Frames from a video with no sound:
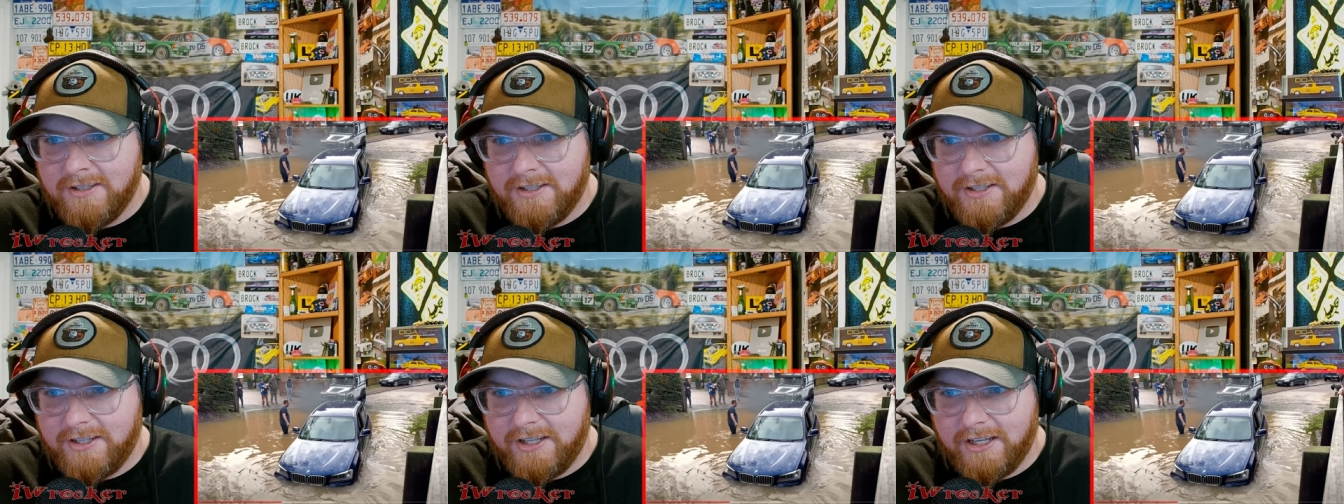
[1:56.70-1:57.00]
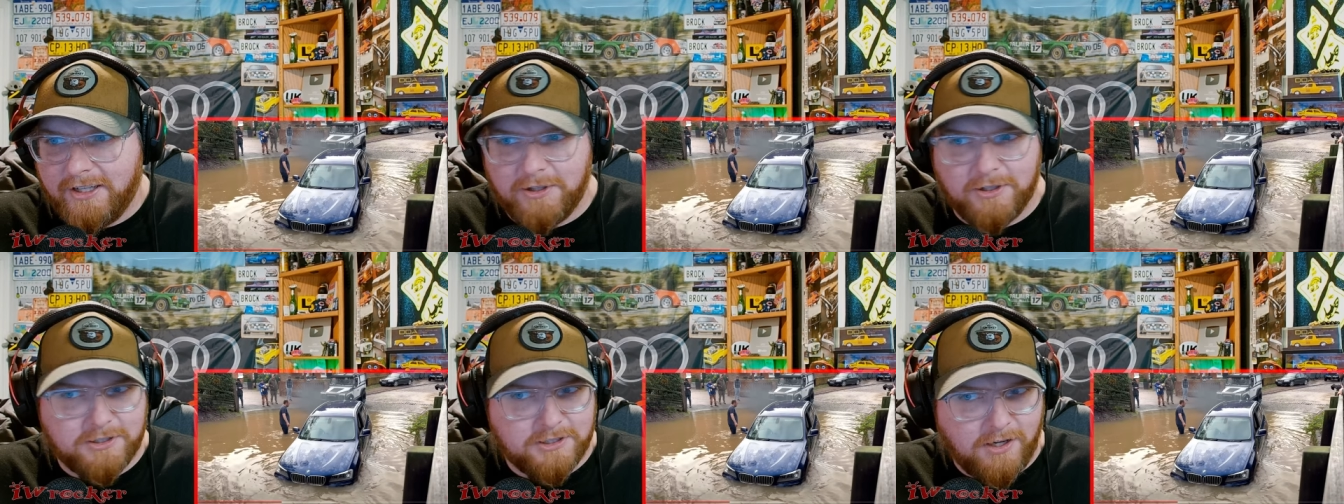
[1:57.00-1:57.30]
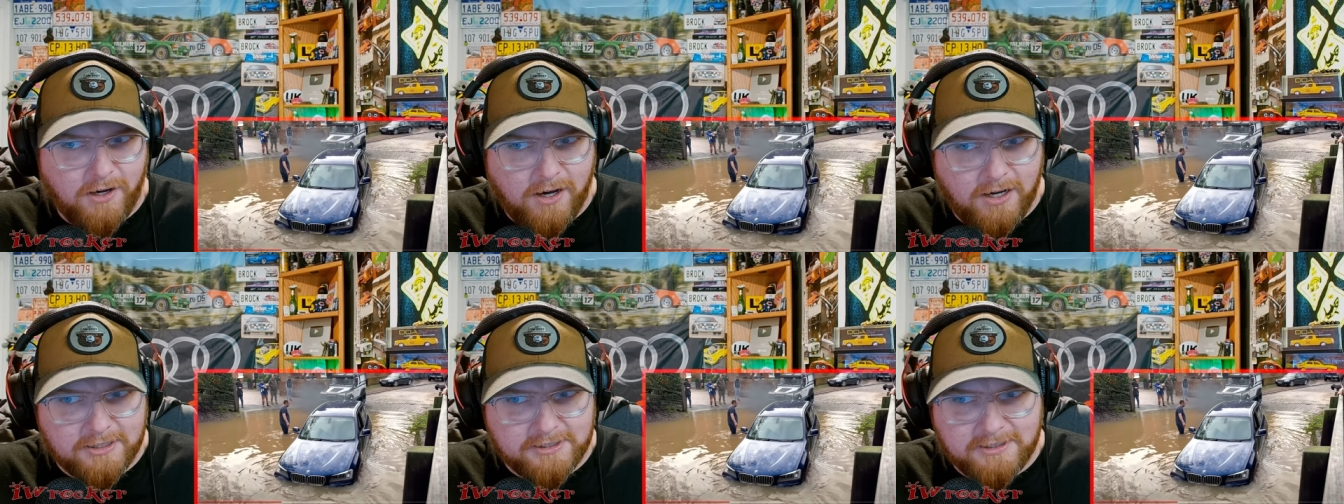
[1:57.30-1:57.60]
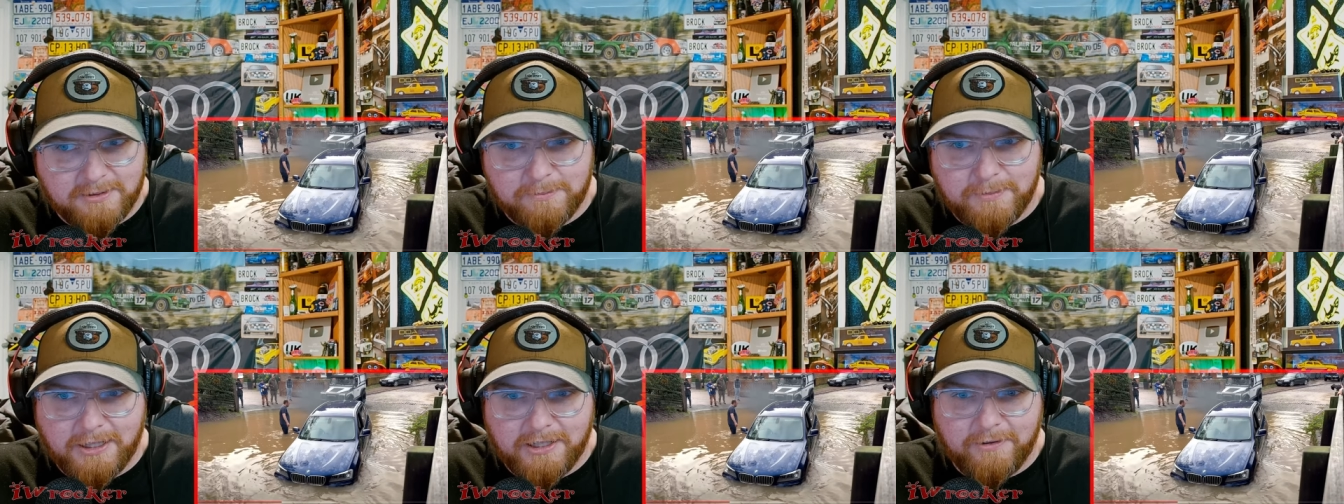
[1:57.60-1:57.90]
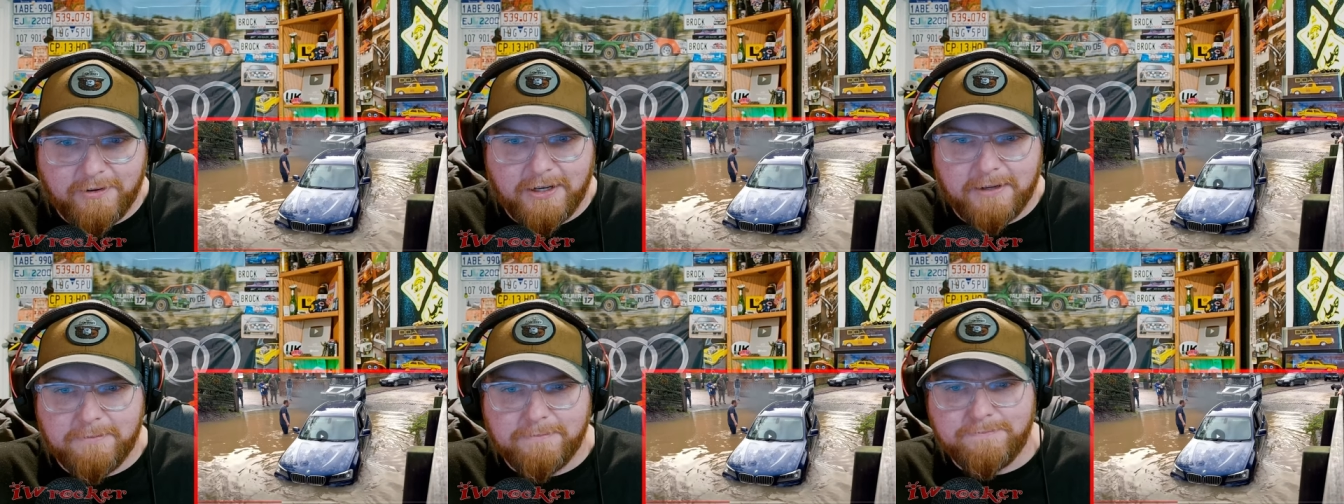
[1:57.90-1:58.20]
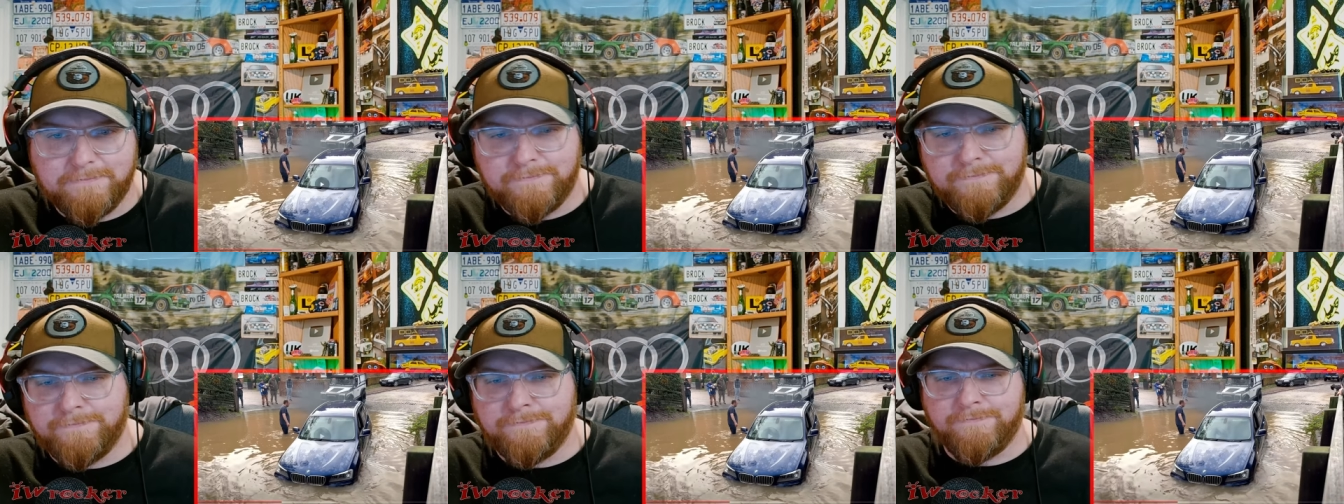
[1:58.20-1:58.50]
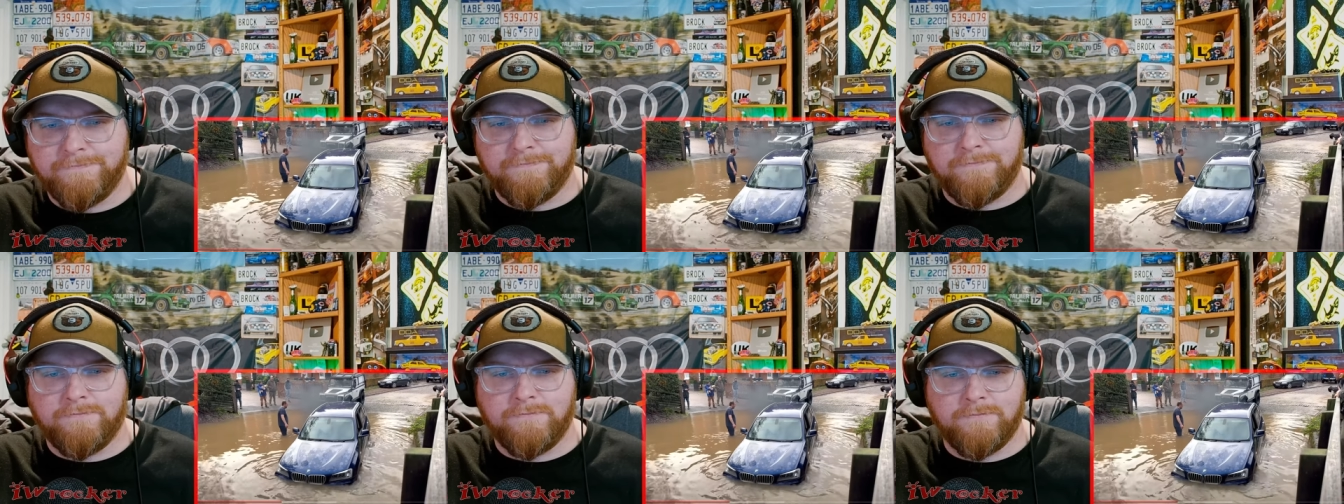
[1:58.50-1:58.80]
Thing looks awesome, by the
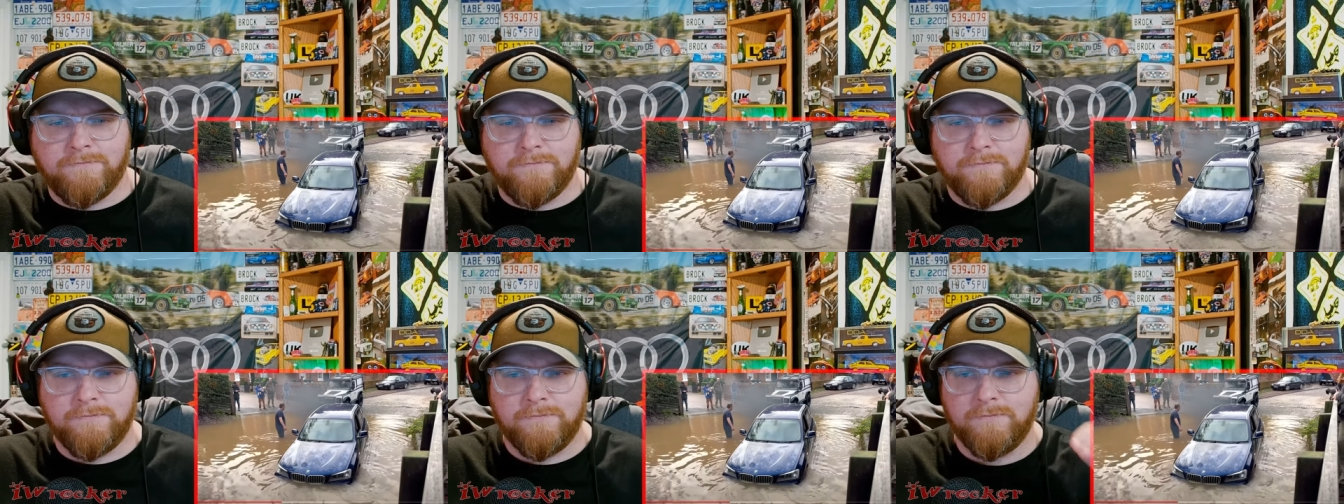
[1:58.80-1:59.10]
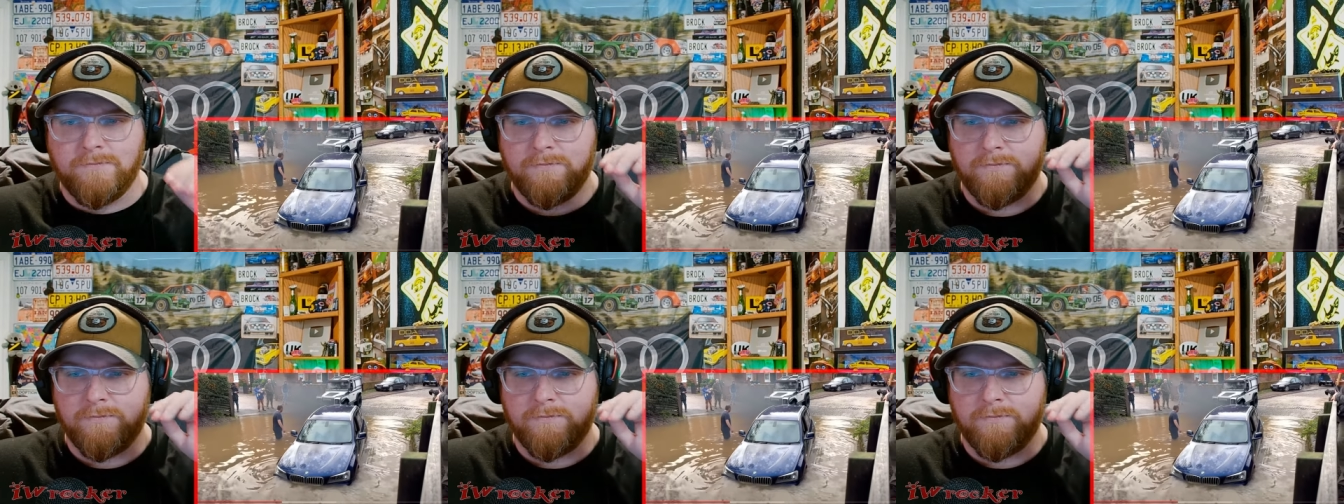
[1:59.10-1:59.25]
way.